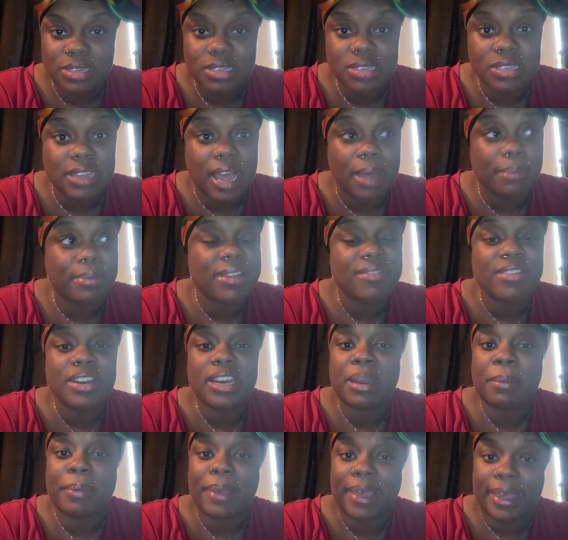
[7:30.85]
stop living
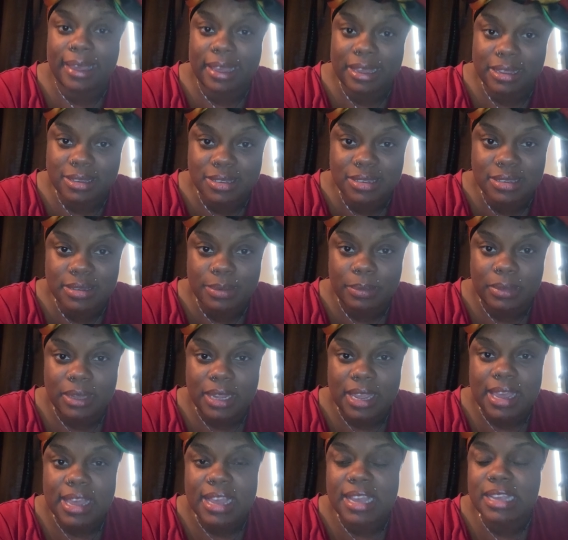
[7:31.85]
in the past
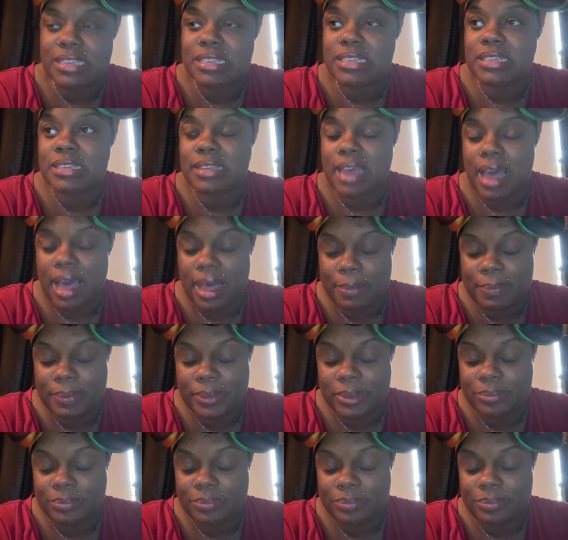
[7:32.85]
and stop